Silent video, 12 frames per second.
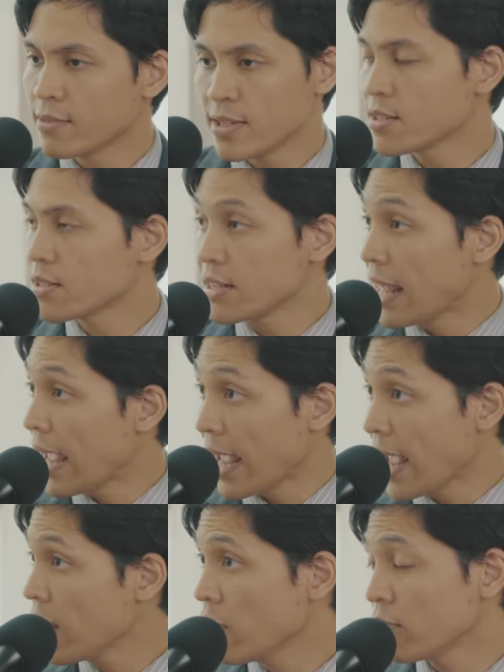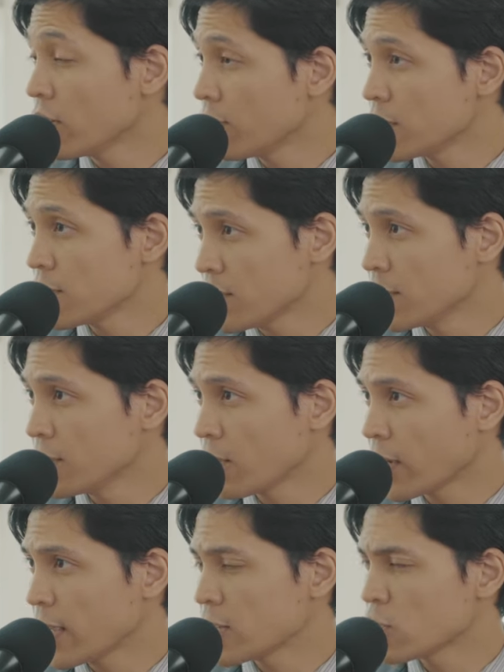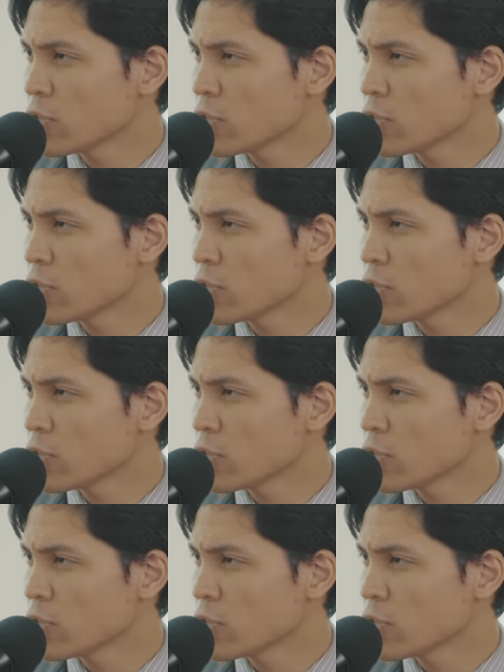this is the end of their first year, okay?